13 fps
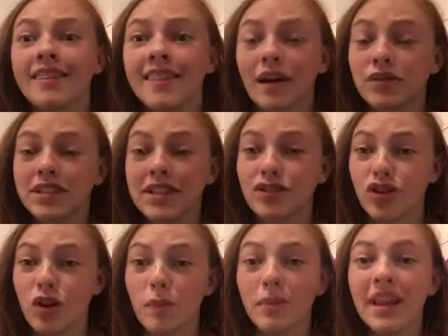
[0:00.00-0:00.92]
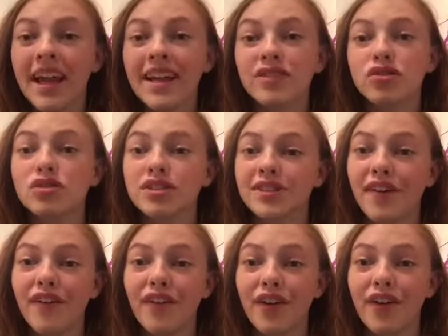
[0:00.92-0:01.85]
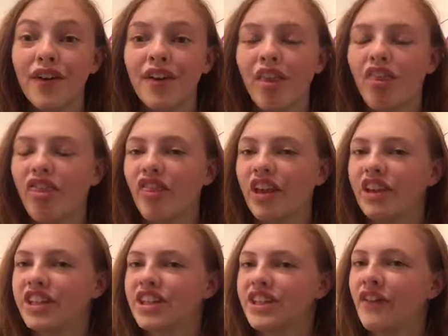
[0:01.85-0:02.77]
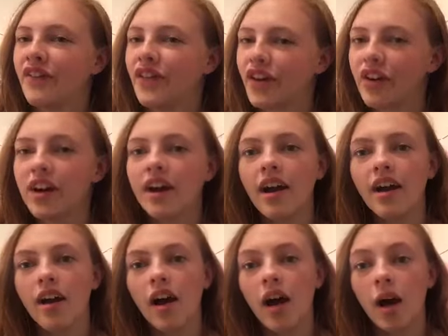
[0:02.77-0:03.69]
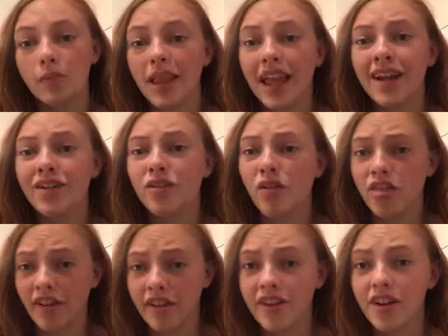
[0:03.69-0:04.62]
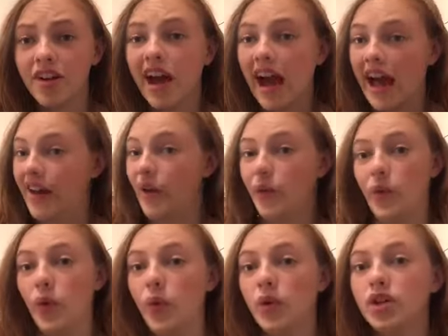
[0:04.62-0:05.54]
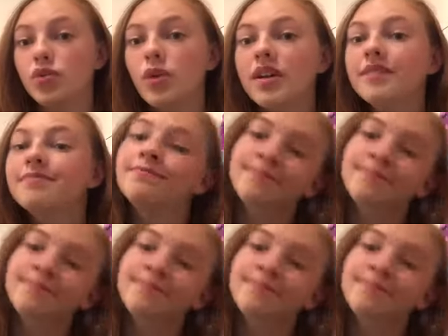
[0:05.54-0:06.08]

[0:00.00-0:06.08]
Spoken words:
That was either a plane or thunder. A plane or thunder? I don't know which one.